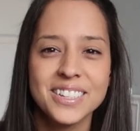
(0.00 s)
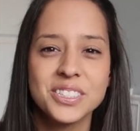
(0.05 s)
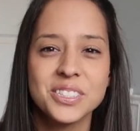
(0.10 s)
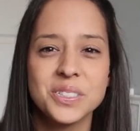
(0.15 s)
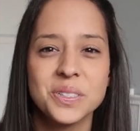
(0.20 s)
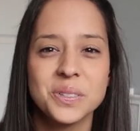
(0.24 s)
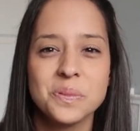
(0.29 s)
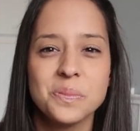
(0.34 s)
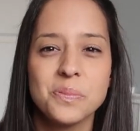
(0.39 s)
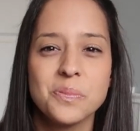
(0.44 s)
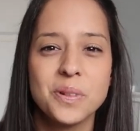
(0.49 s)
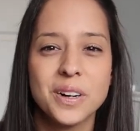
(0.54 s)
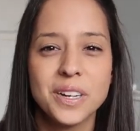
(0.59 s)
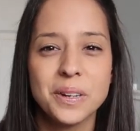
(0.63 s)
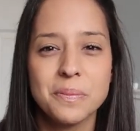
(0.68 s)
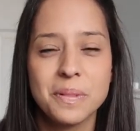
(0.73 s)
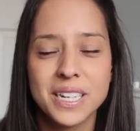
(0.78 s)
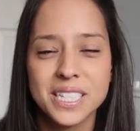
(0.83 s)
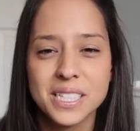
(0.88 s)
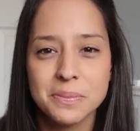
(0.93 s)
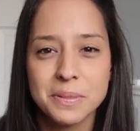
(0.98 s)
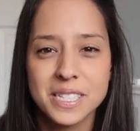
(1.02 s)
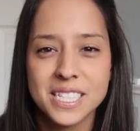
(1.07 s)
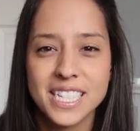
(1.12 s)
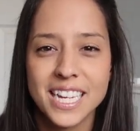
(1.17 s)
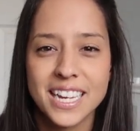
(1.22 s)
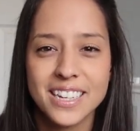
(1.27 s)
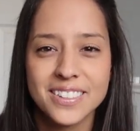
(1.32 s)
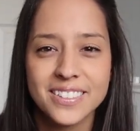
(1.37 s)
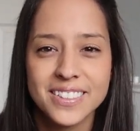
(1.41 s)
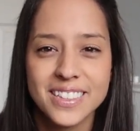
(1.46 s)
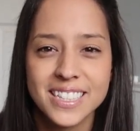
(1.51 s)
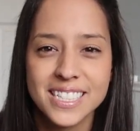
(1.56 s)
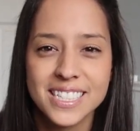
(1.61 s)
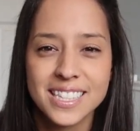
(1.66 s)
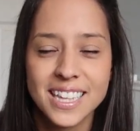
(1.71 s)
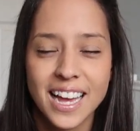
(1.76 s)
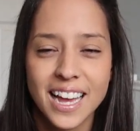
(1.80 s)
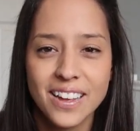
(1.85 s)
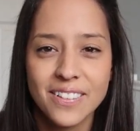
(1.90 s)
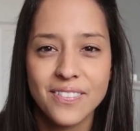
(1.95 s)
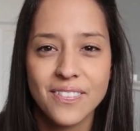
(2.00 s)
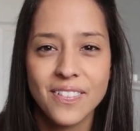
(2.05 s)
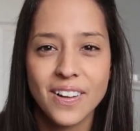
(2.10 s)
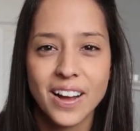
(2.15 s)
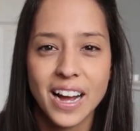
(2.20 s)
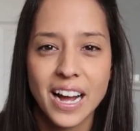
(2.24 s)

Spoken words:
YouTube, welcome back to my channel, This Life.